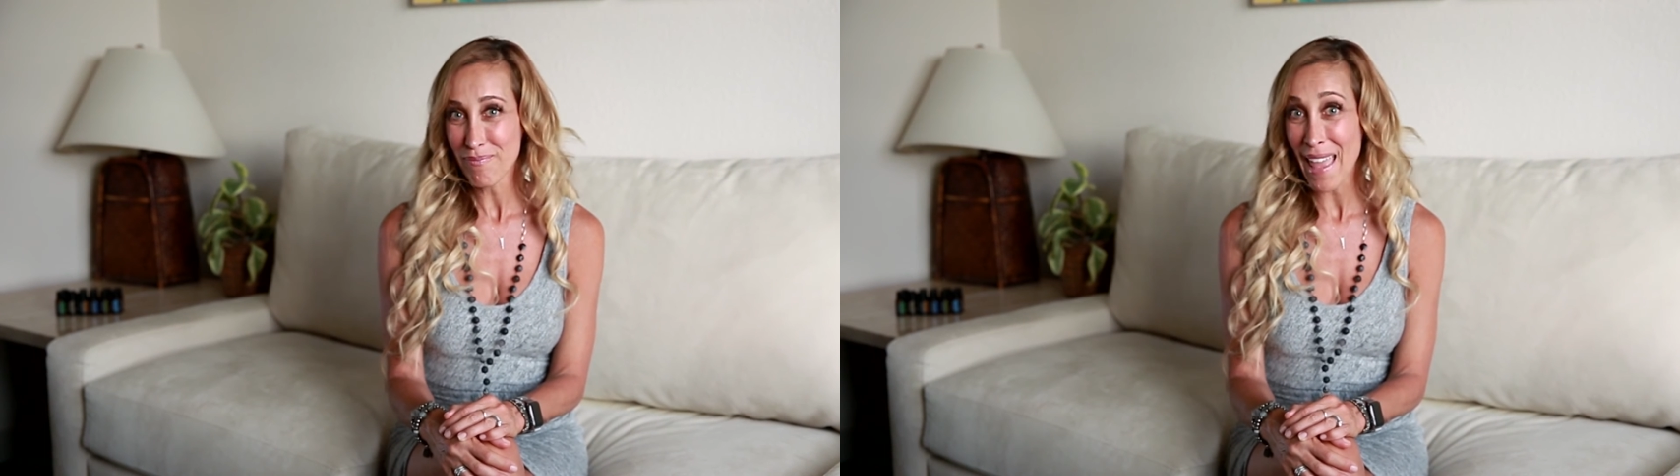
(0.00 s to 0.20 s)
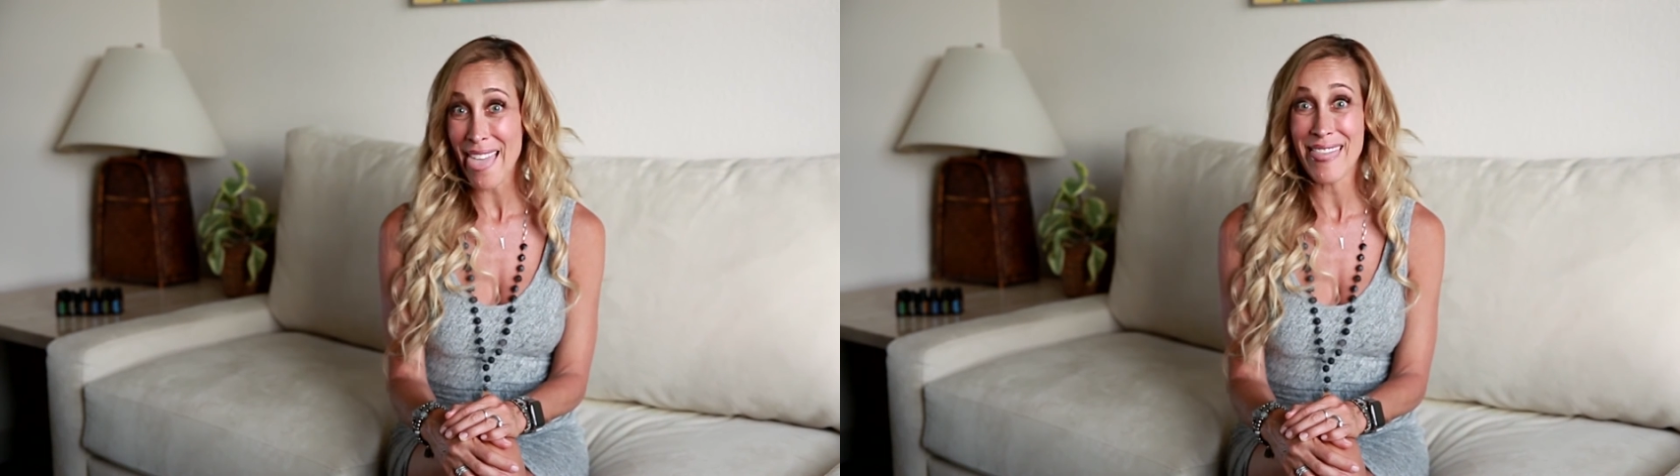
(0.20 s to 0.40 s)

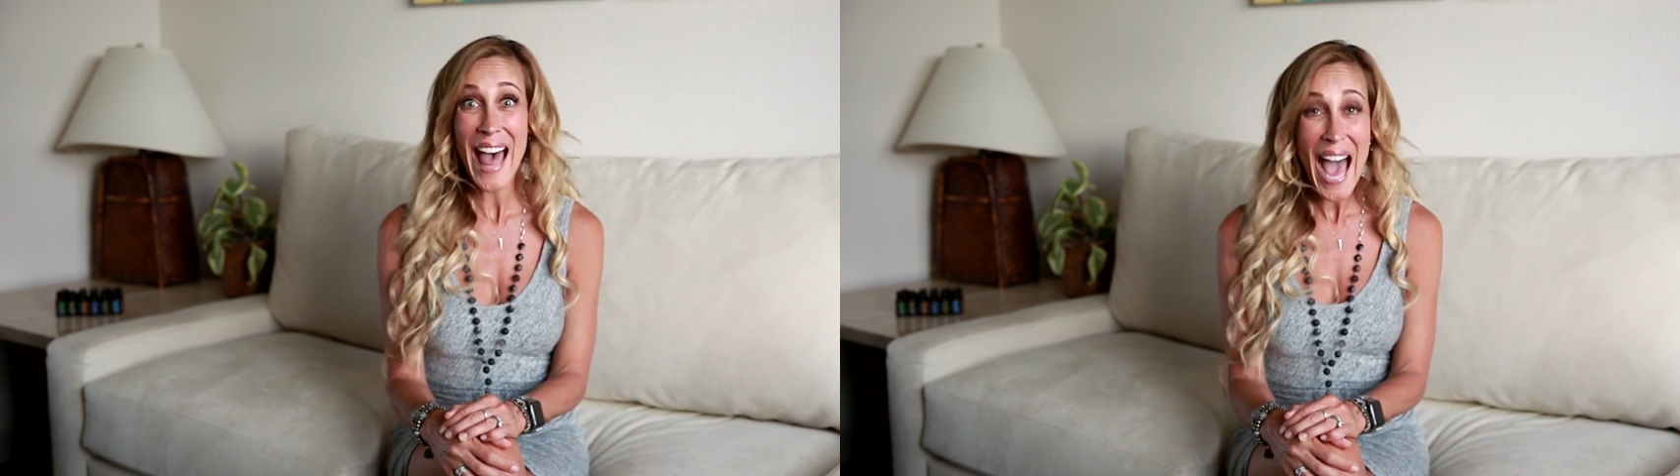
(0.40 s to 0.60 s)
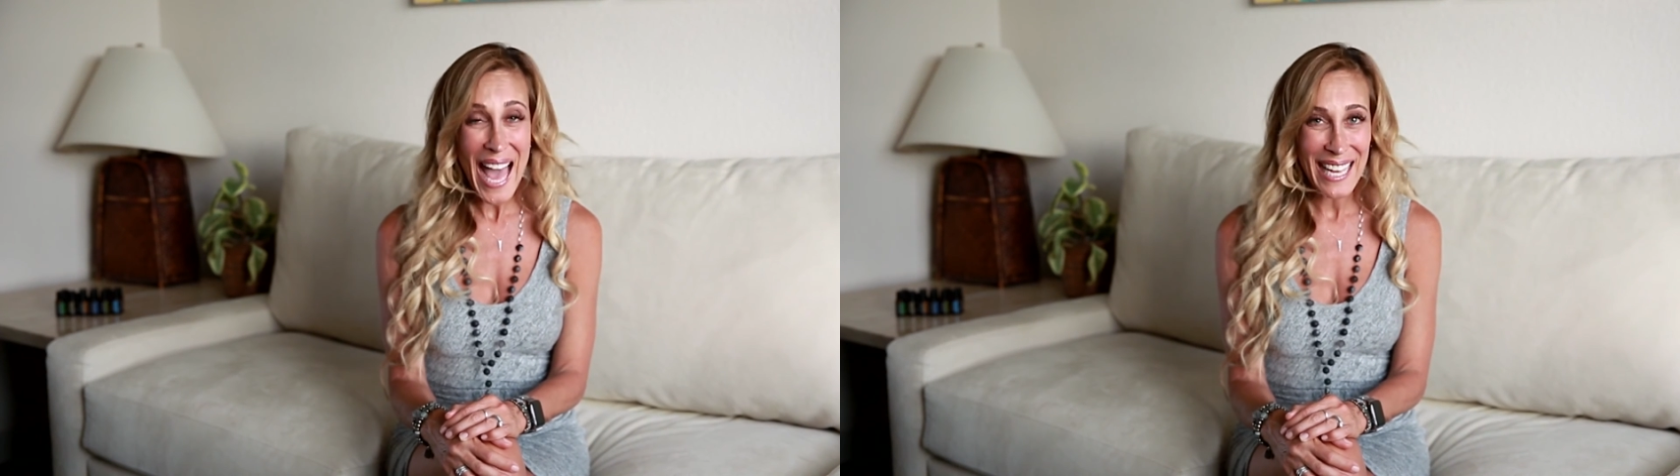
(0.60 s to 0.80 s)
And
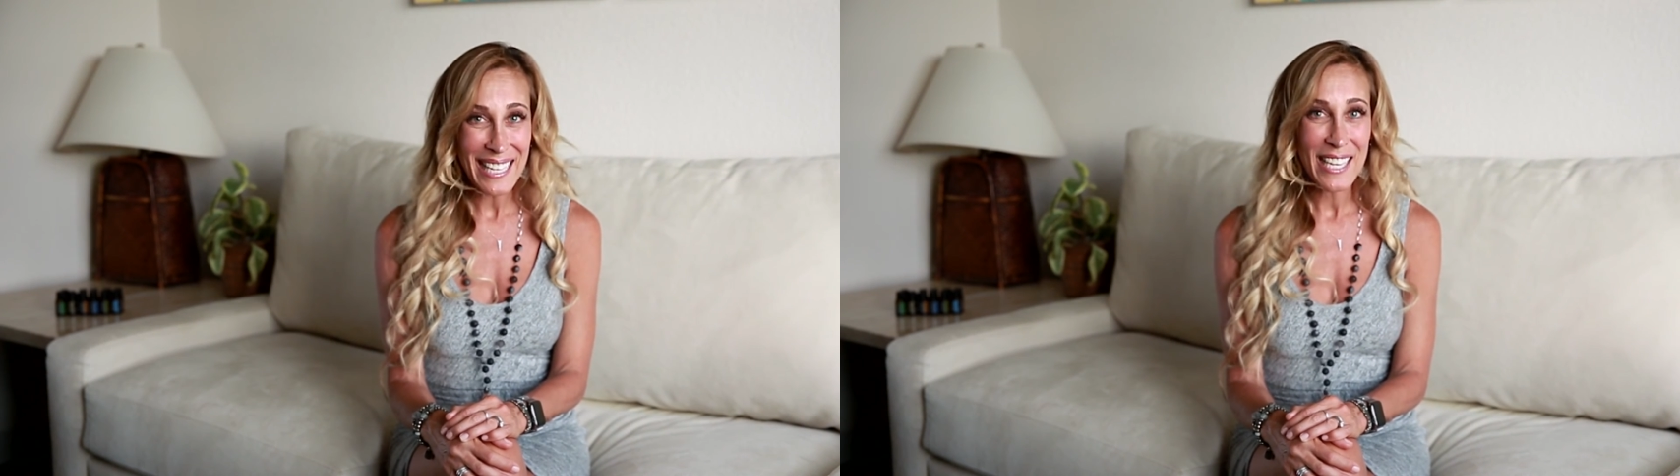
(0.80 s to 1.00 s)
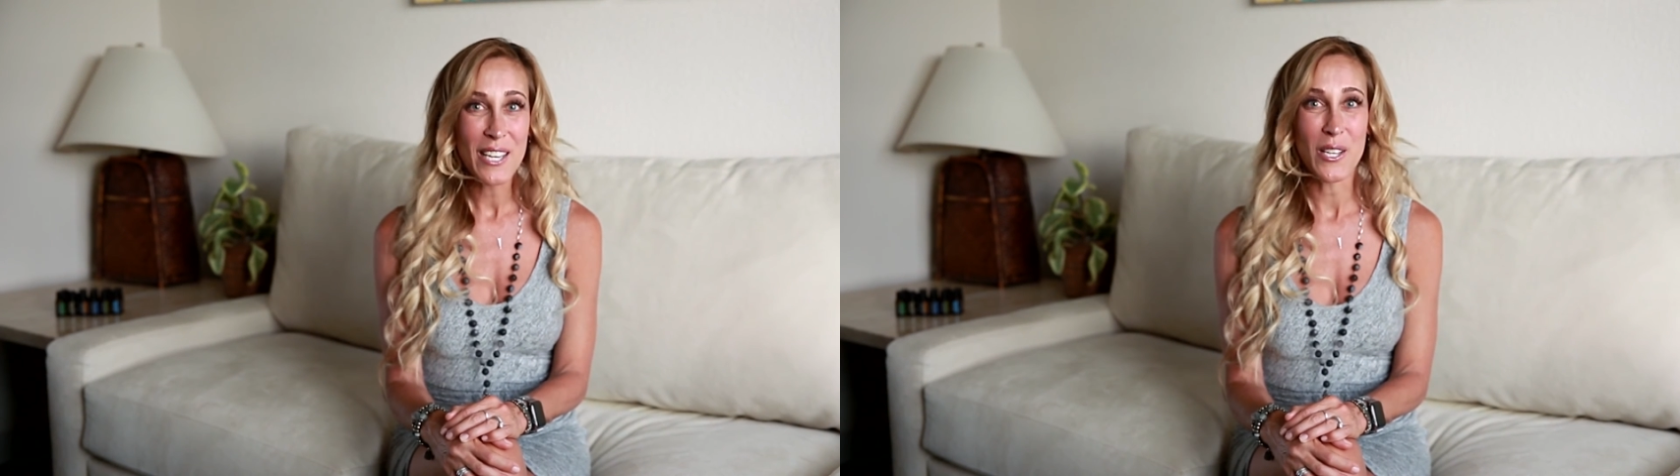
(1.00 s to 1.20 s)
that
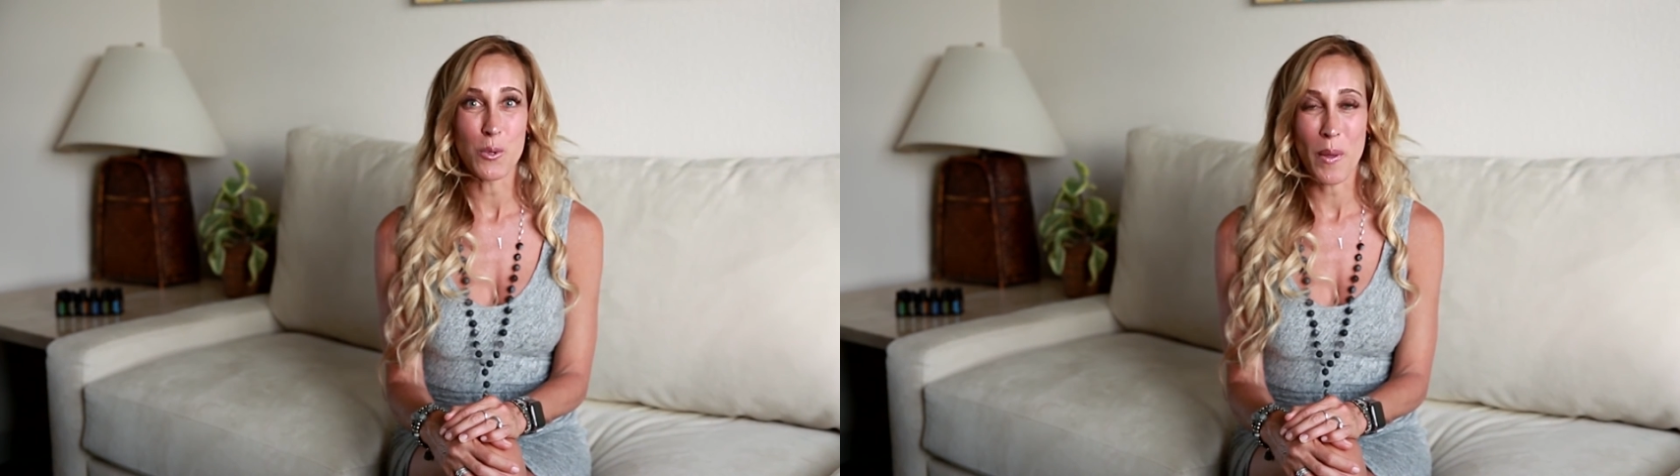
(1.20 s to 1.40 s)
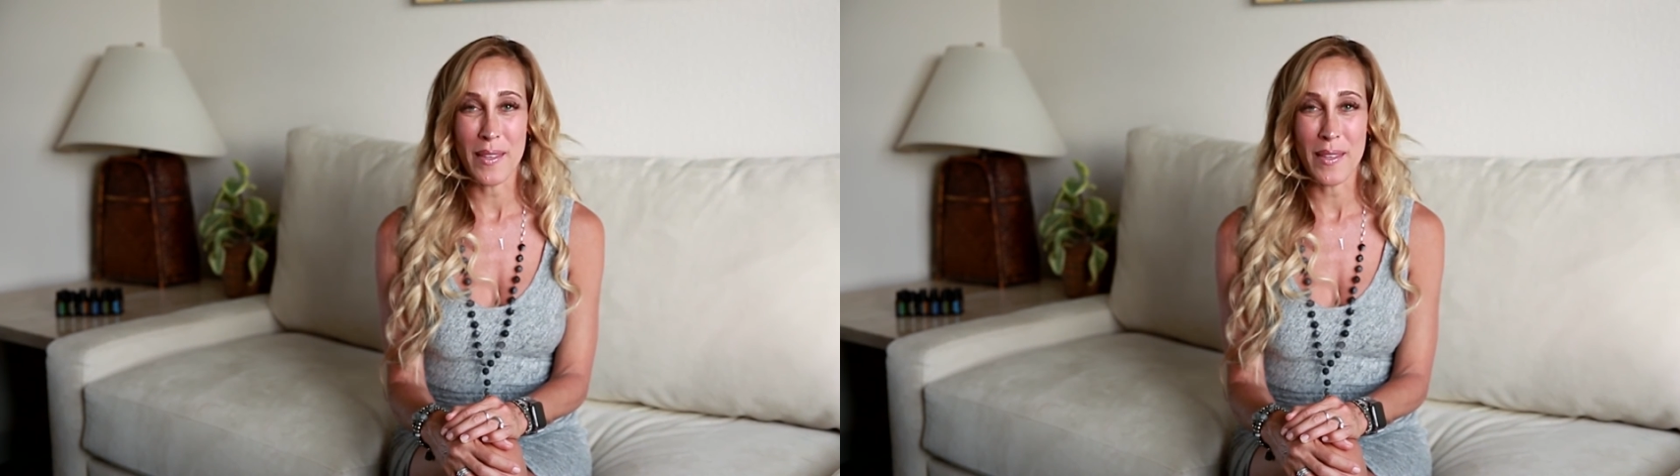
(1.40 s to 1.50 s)
is when